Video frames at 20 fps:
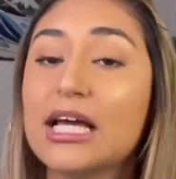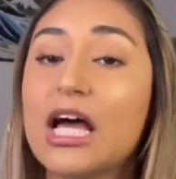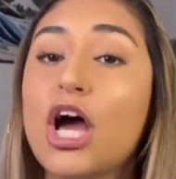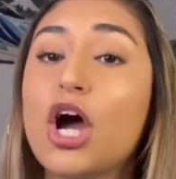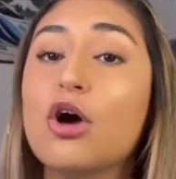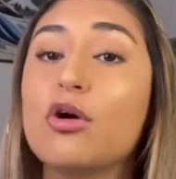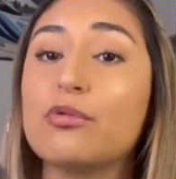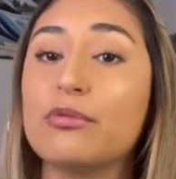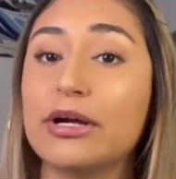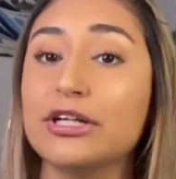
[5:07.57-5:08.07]

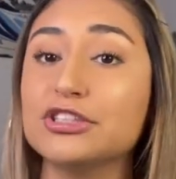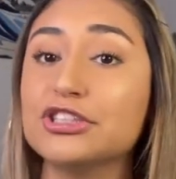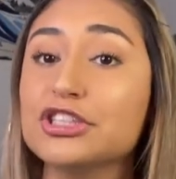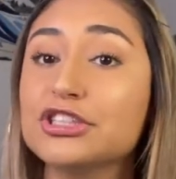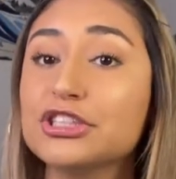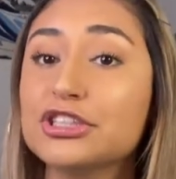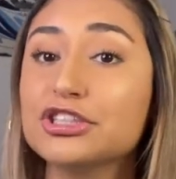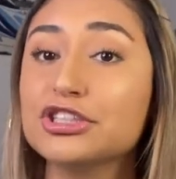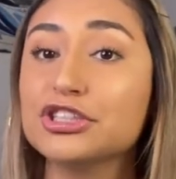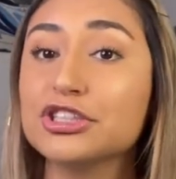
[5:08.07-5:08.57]
Renter's
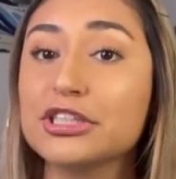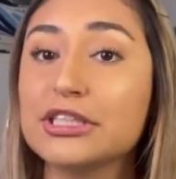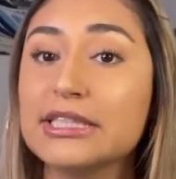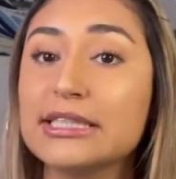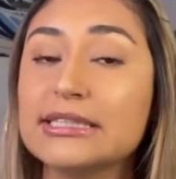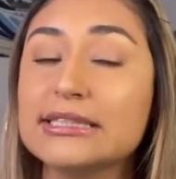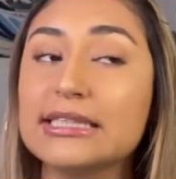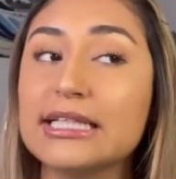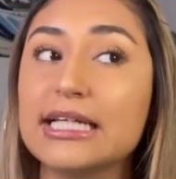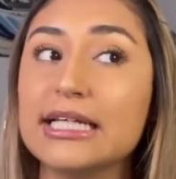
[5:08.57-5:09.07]
insurance
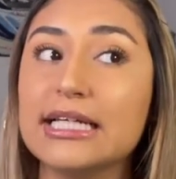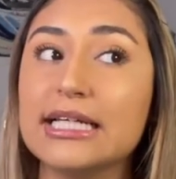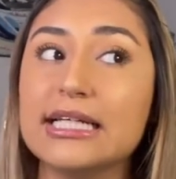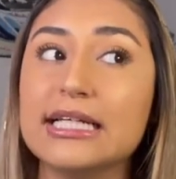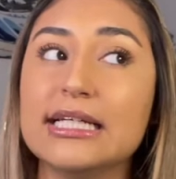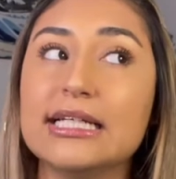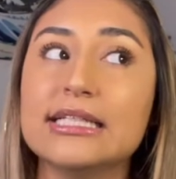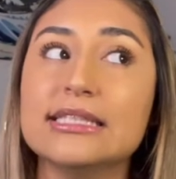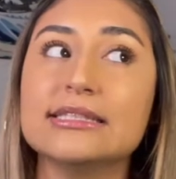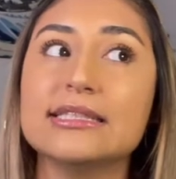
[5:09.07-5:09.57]

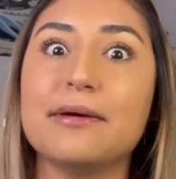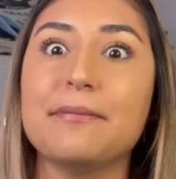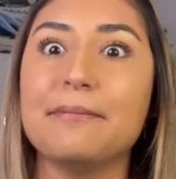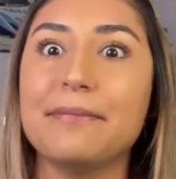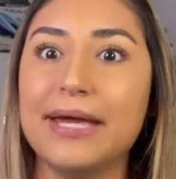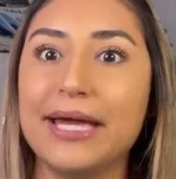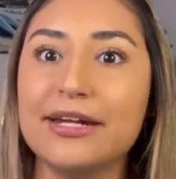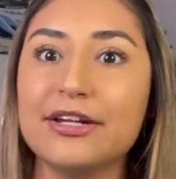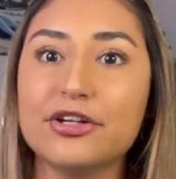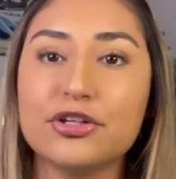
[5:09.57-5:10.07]
is
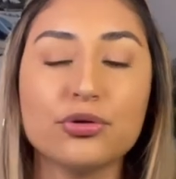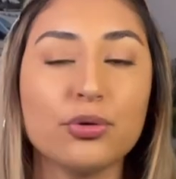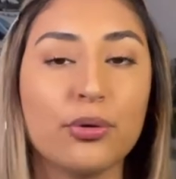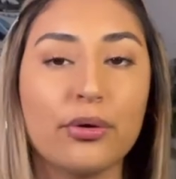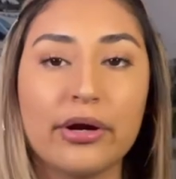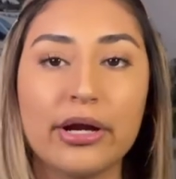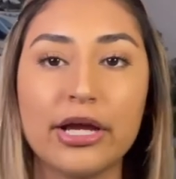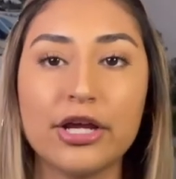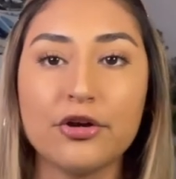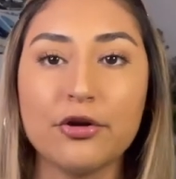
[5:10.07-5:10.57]

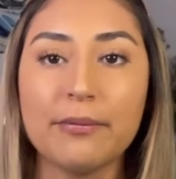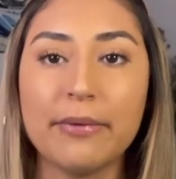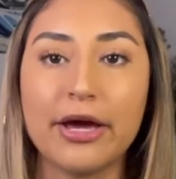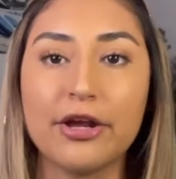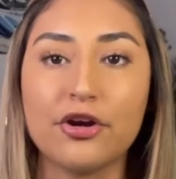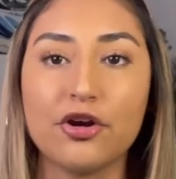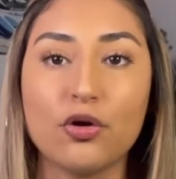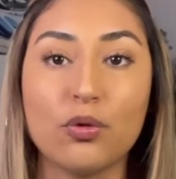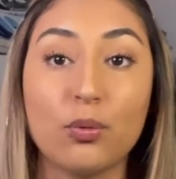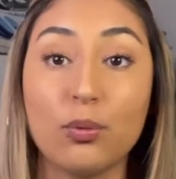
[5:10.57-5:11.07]
mandatory no matter
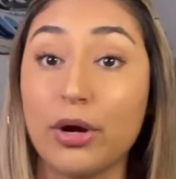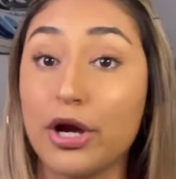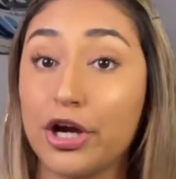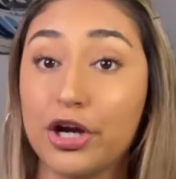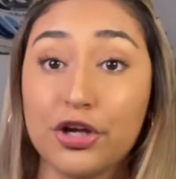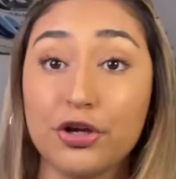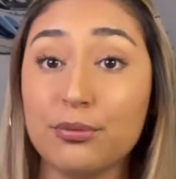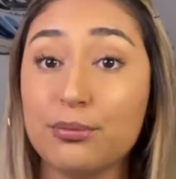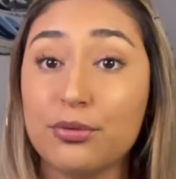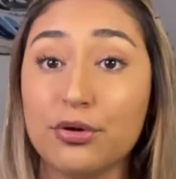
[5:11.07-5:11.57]
where you
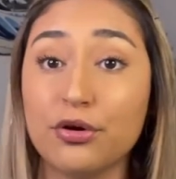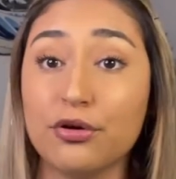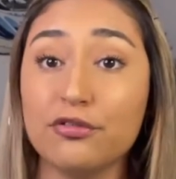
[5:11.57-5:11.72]
move,